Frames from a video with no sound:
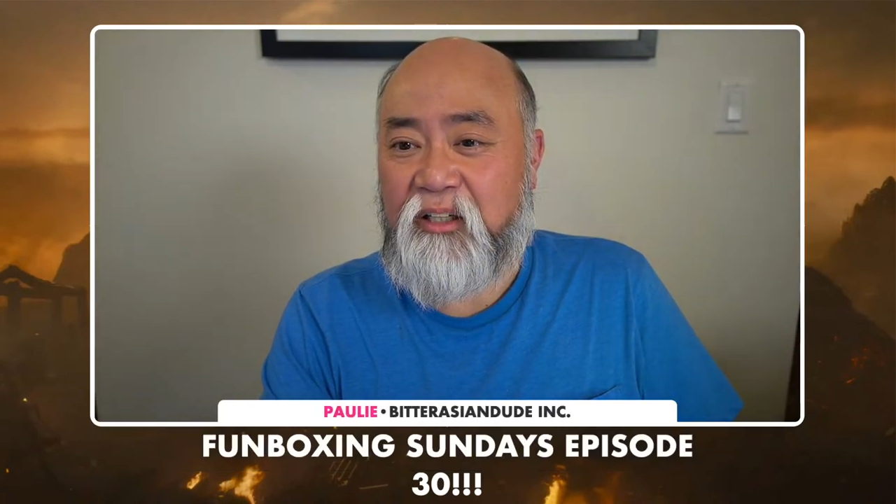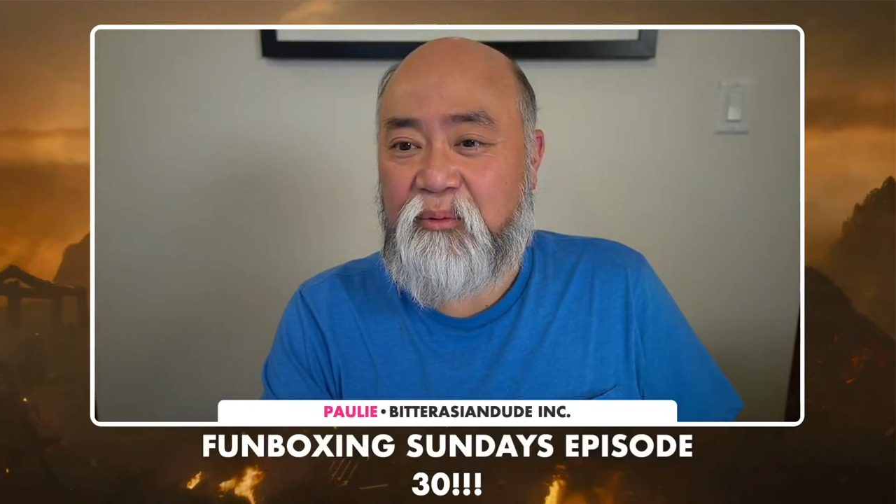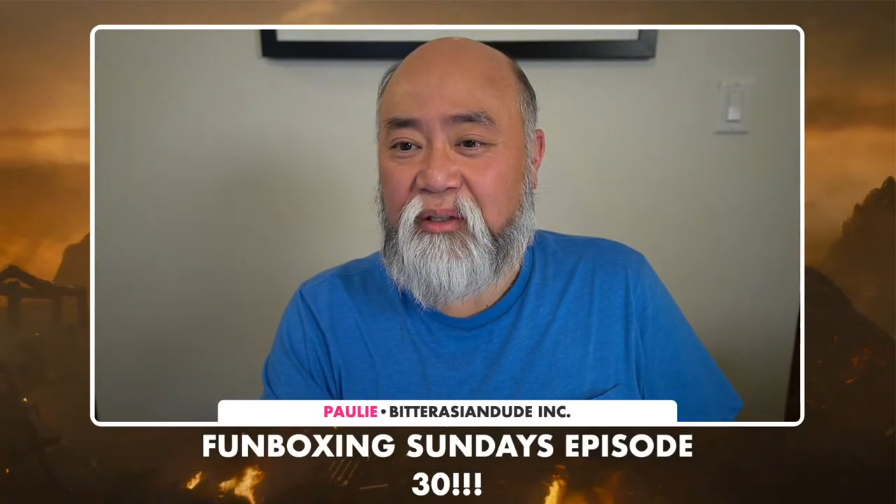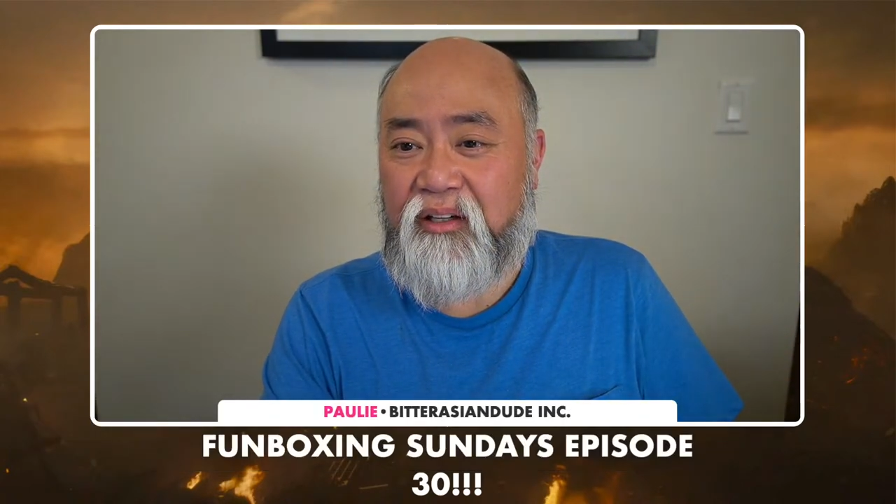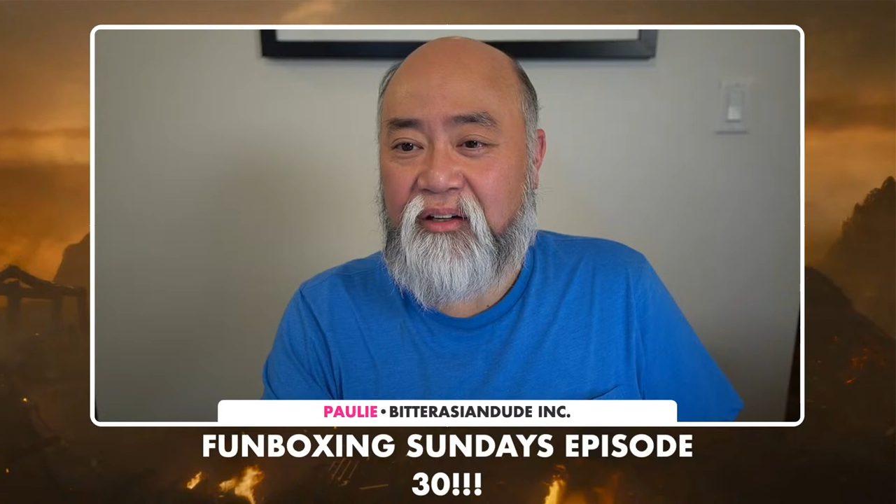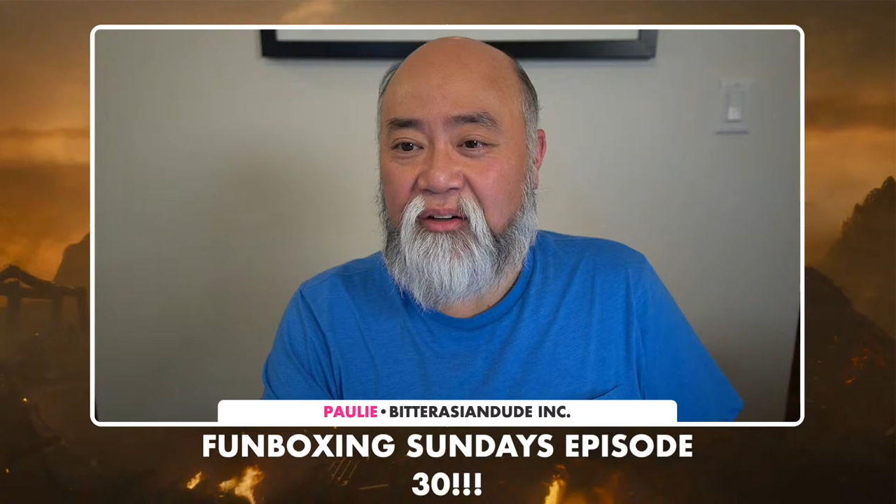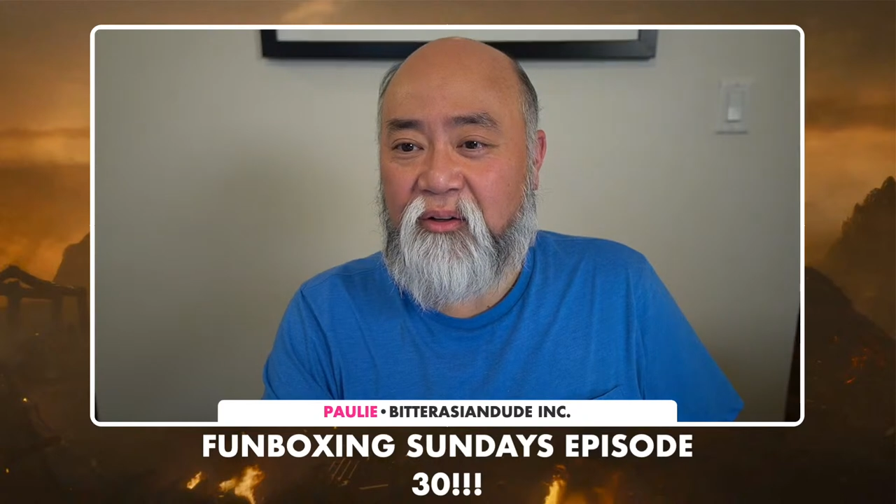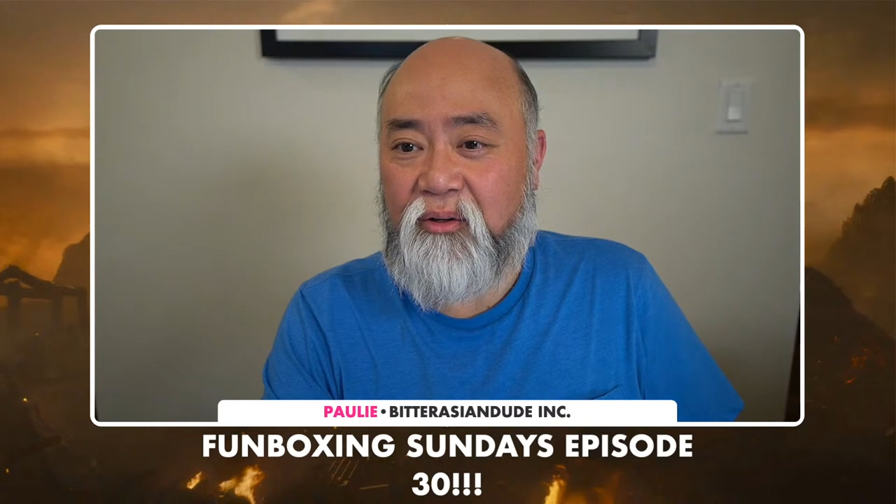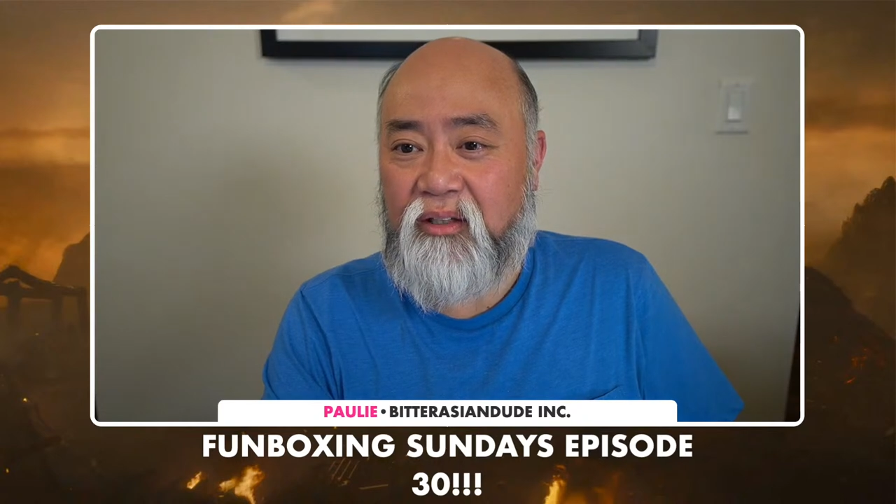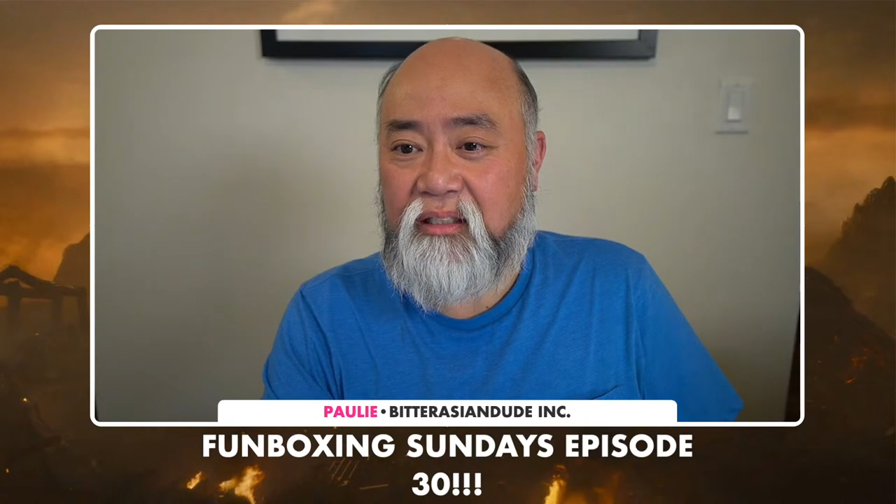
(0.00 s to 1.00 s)
Here we
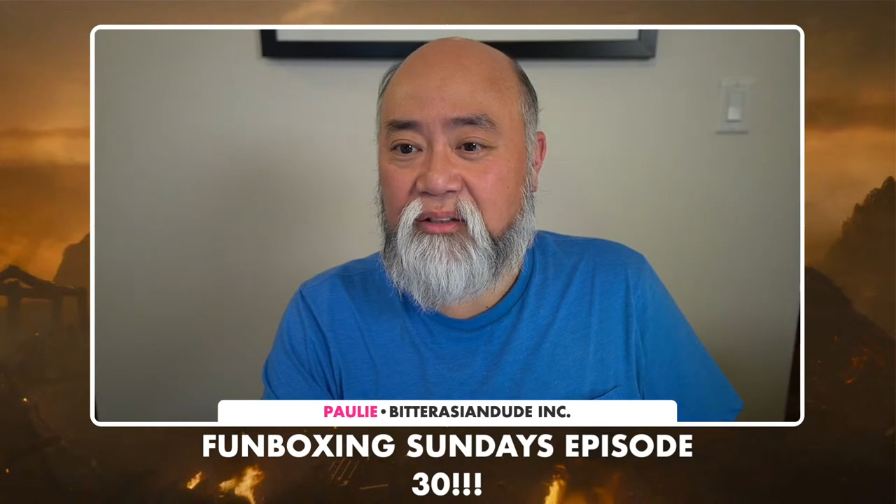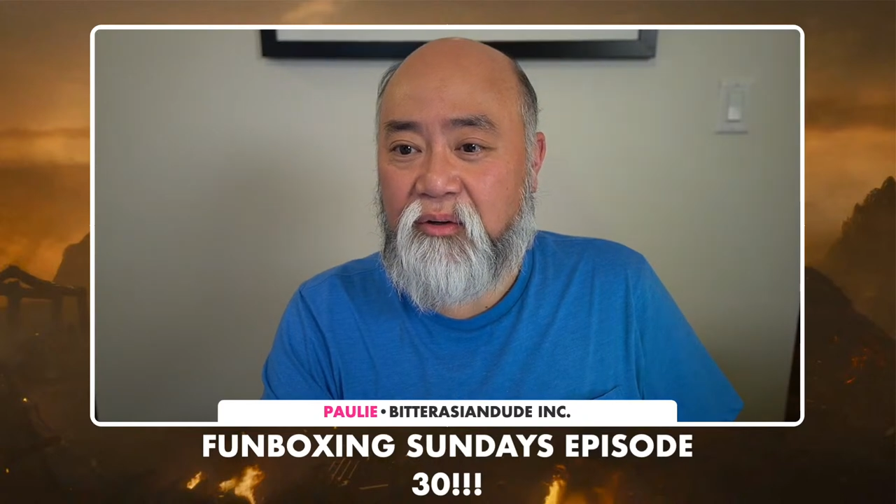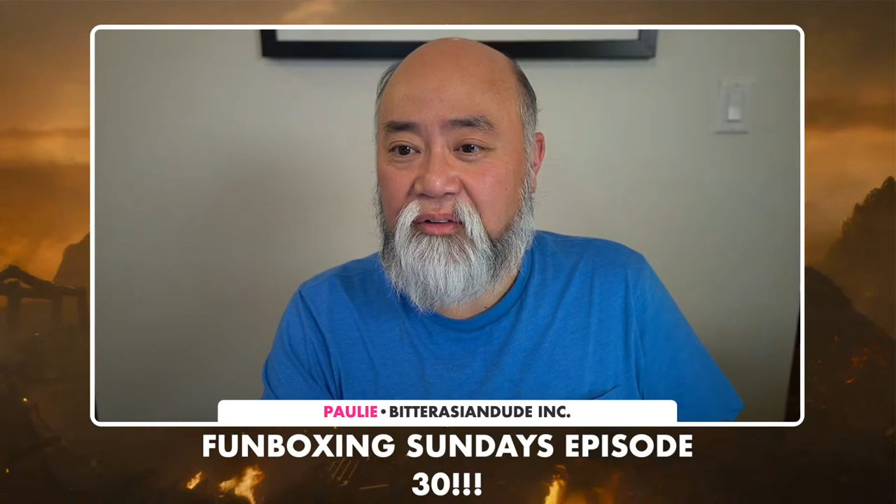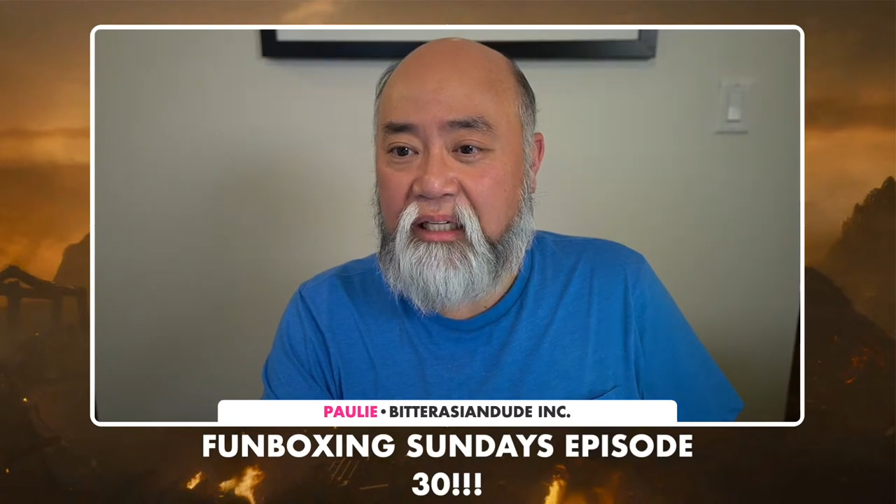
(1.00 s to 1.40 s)
go. Do I